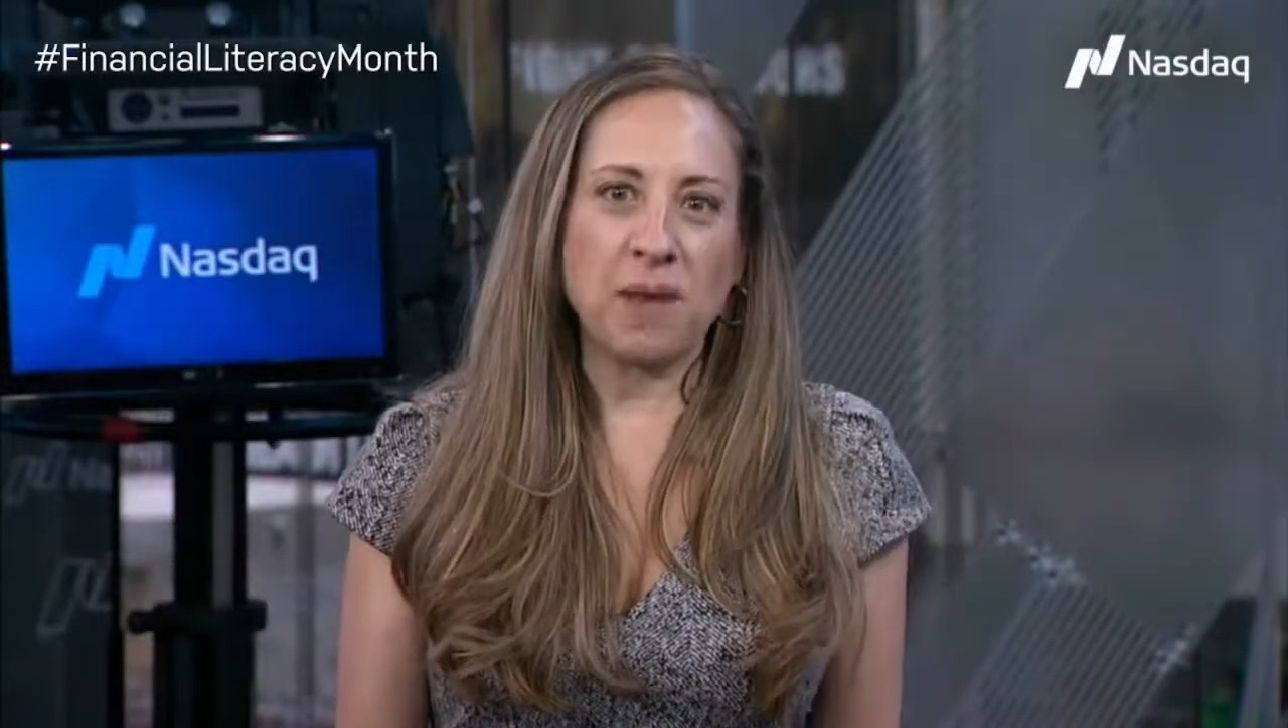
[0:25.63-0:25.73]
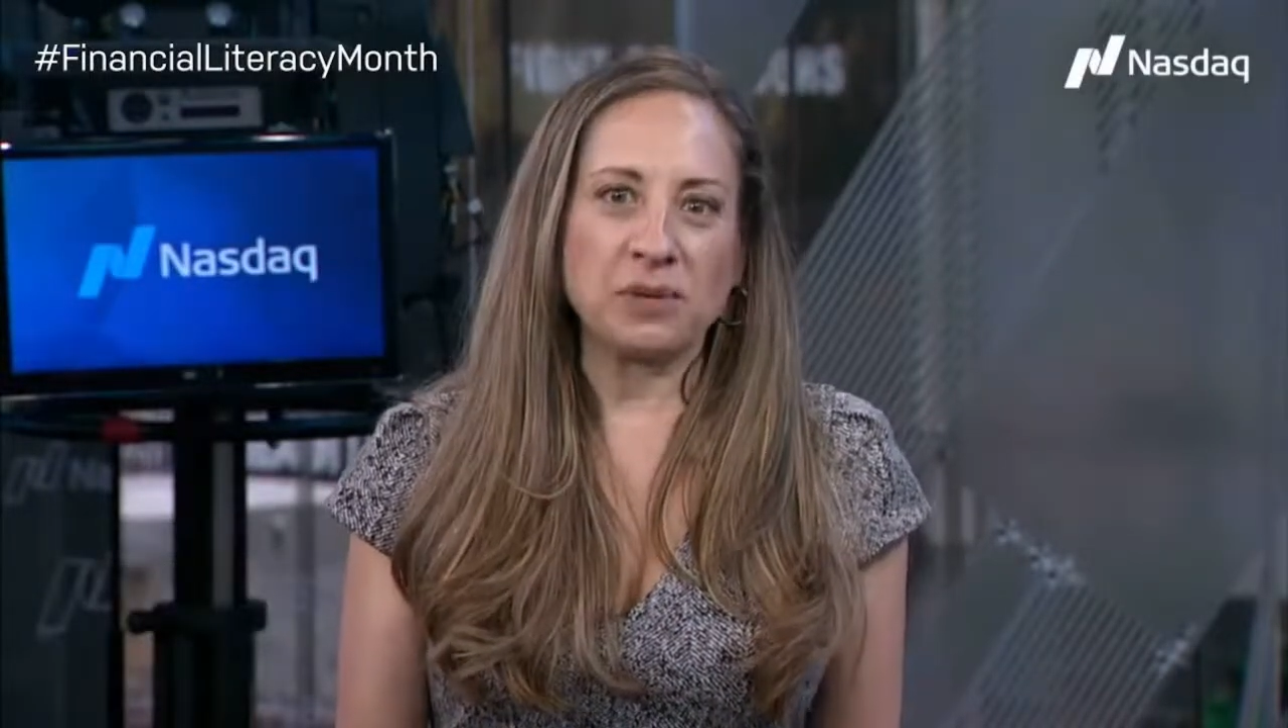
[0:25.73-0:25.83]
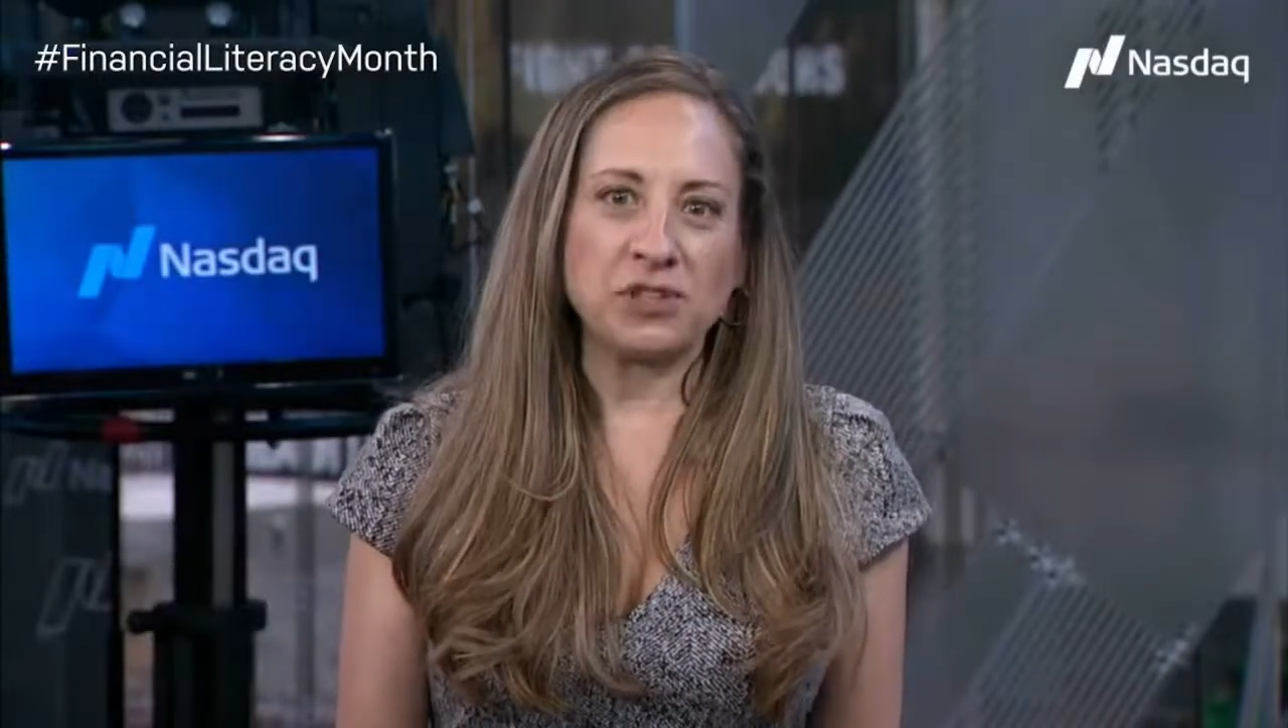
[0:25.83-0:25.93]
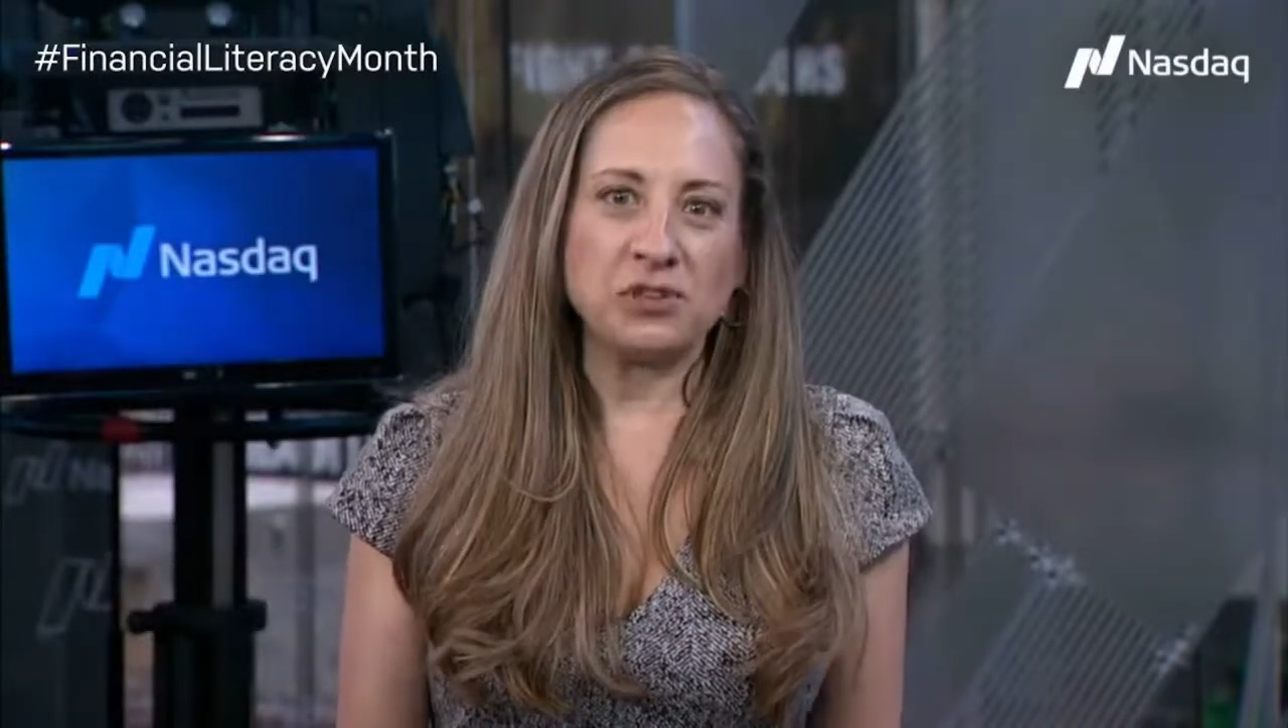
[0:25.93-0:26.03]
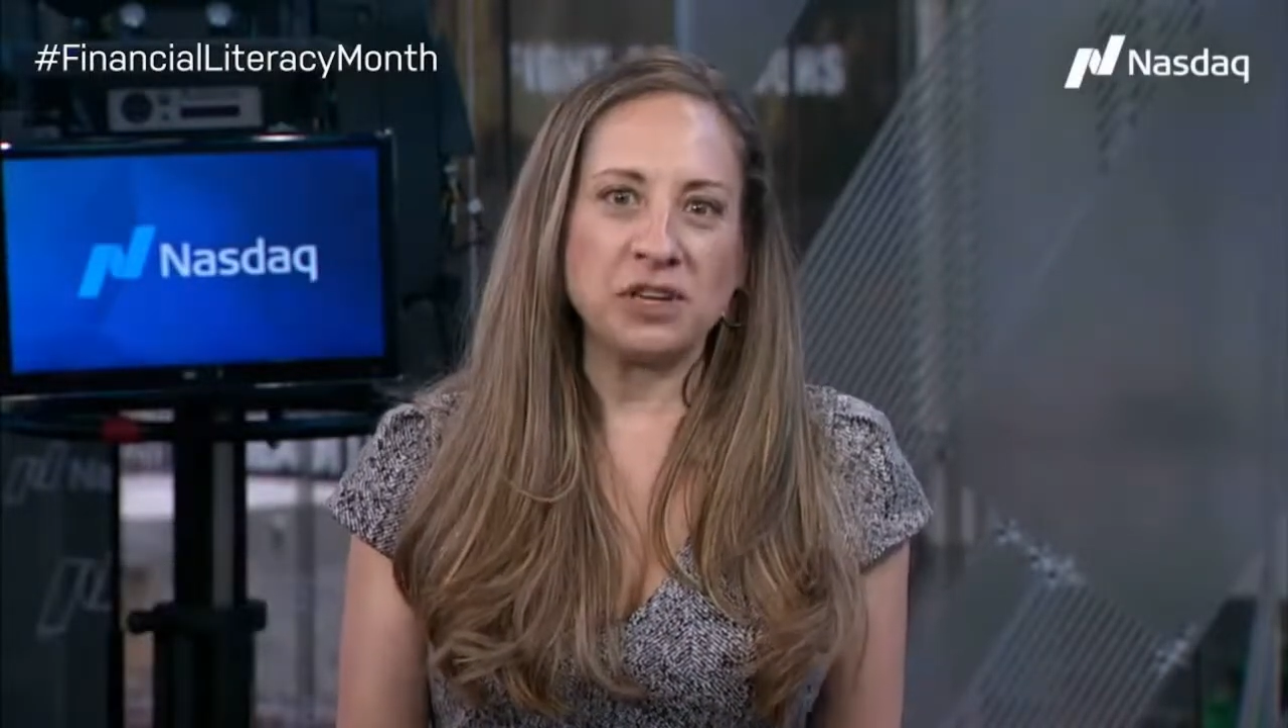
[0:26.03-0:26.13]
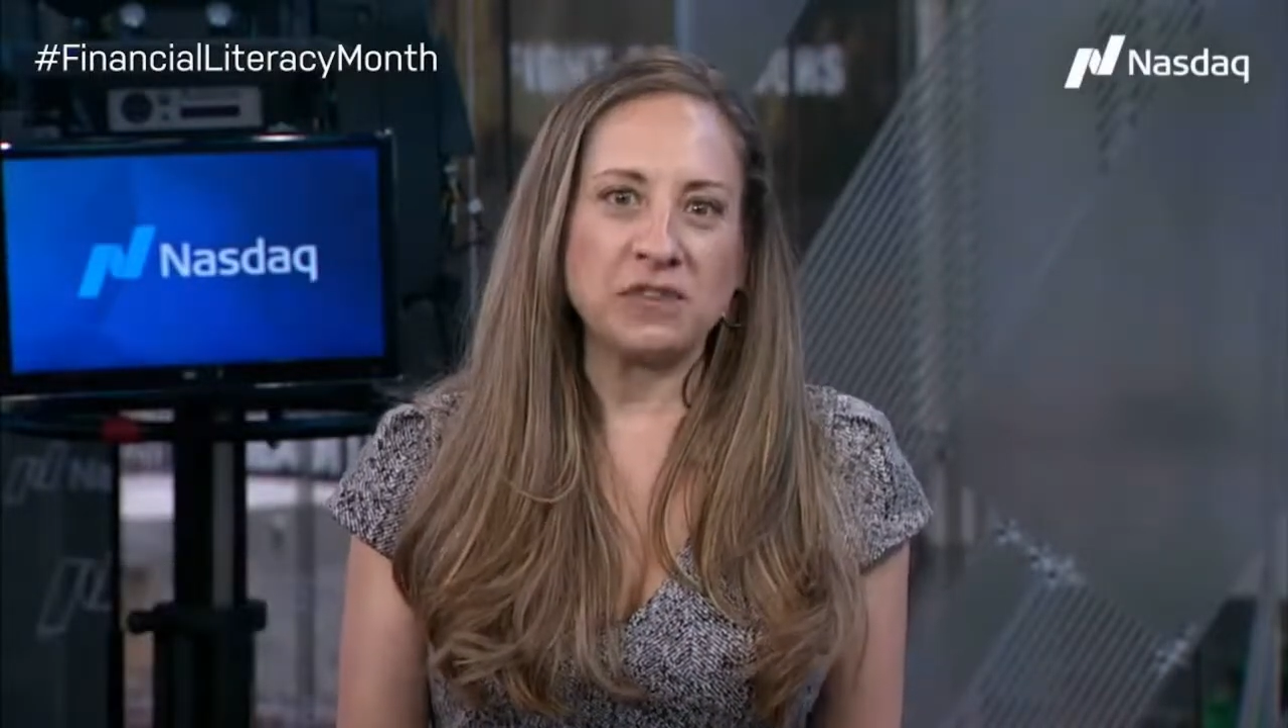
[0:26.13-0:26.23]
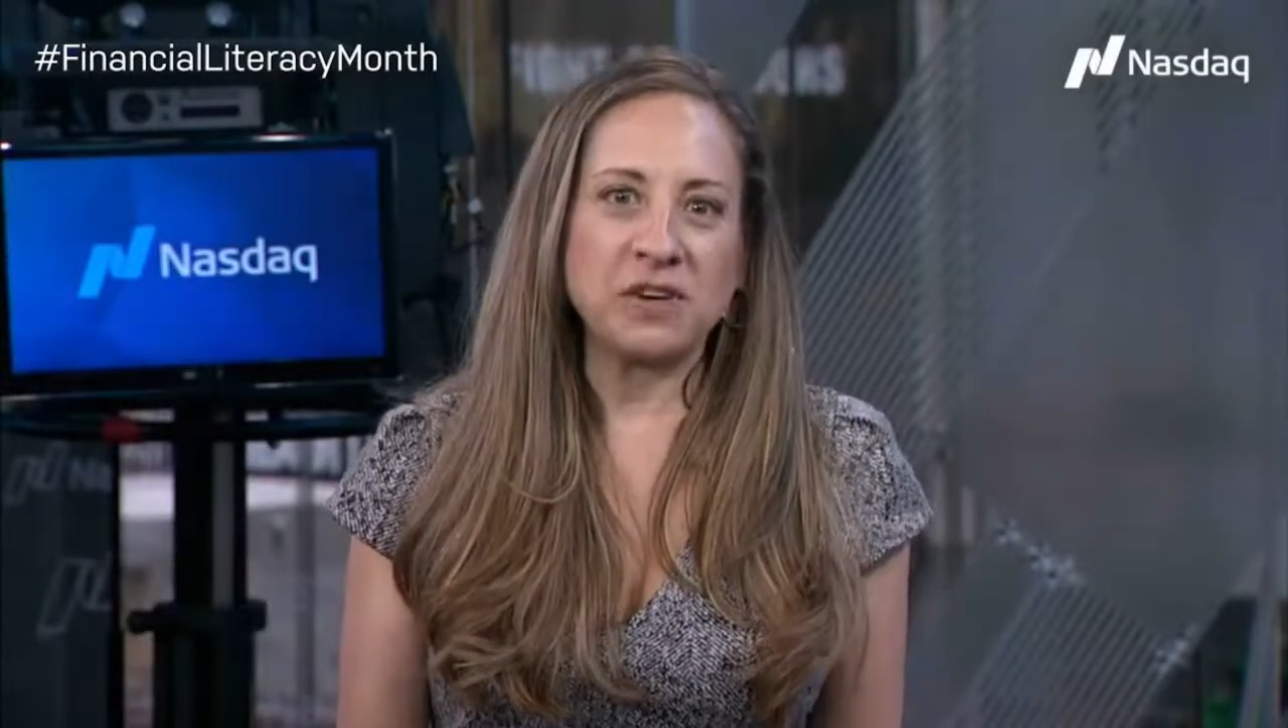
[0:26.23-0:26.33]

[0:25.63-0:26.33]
opportunity